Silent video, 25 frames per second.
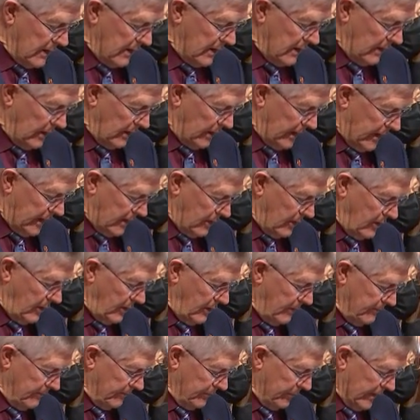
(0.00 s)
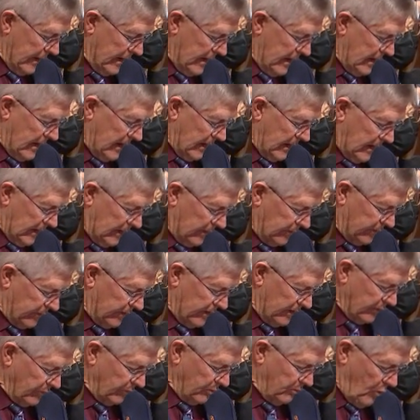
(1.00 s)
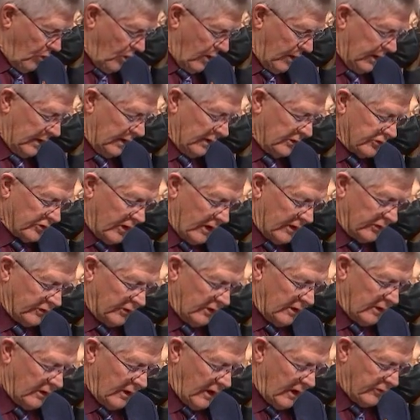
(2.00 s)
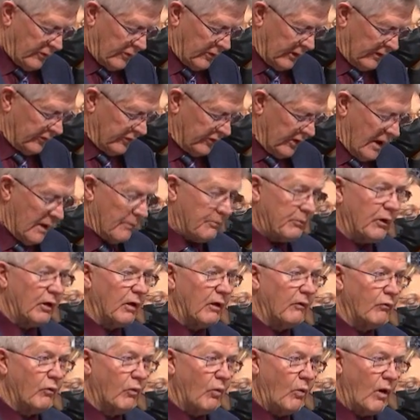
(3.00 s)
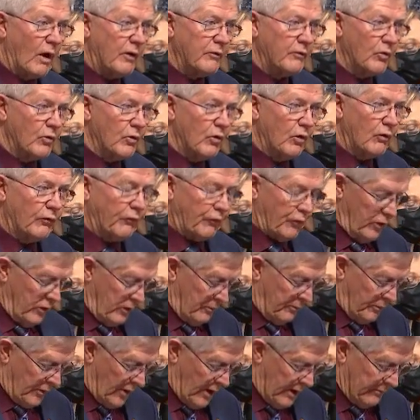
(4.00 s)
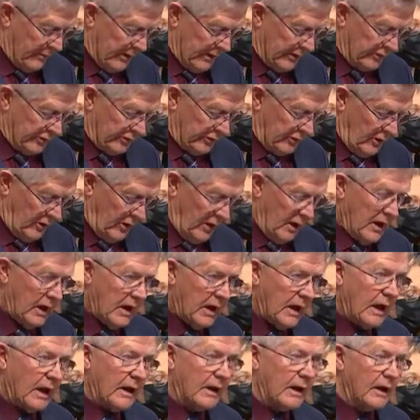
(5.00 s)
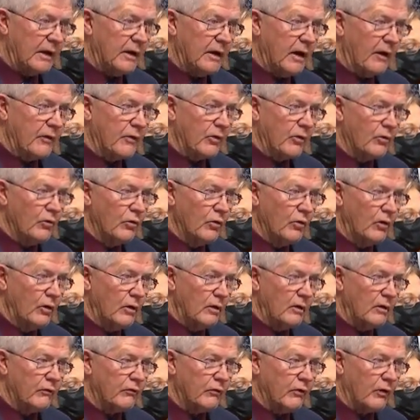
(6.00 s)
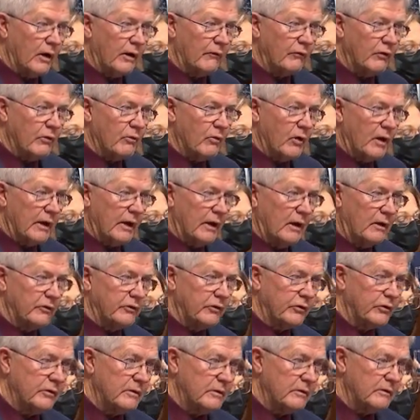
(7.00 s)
Leader, is this morning just another example of one rule for the Prime Minister and another rule for everyone else?